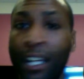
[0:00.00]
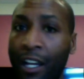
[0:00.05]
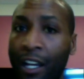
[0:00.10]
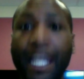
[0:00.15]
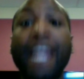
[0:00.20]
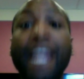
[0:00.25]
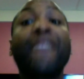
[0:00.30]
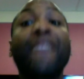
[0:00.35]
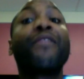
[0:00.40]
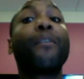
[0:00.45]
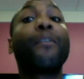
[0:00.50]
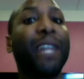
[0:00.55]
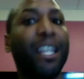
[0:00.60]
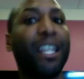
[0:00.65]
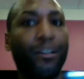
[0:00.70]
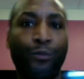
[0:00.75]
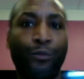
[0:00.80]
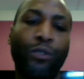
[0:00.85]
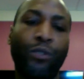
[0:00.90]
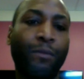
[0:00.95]
In the
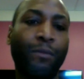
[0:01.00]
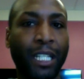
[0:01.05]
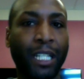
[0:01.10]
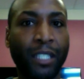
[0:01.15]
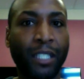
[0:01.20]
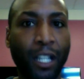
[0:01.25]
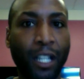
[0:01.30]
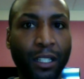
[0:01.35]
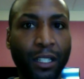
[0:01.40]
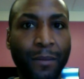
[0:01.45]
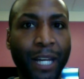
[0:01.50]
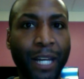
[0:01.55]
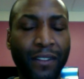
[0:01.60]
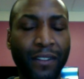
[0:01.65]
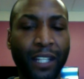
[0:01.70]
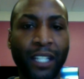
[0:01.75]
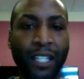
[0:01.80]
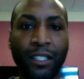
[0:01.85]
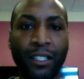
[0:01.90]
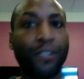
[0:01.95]
bedroom, I talked about
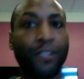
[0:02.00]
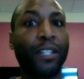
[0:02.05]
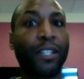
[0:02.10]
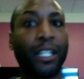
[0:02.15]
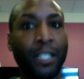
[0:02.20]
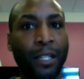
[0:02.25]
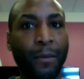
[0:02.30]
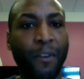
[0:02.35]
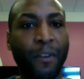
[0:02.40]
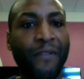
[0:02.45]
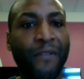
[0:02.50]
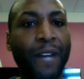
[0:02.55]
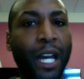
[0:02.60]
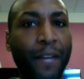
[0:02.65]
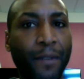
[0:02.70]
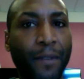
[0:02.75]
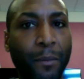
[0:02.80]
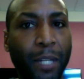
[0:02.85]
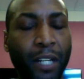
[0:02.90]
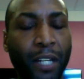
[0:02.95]
that. So that's number 5,
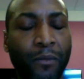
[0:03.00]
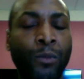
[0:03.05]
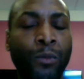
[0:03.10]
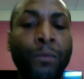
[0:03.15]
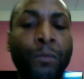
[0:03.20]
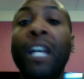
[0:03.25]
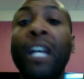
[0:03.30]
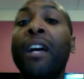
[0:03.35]
the bedroom.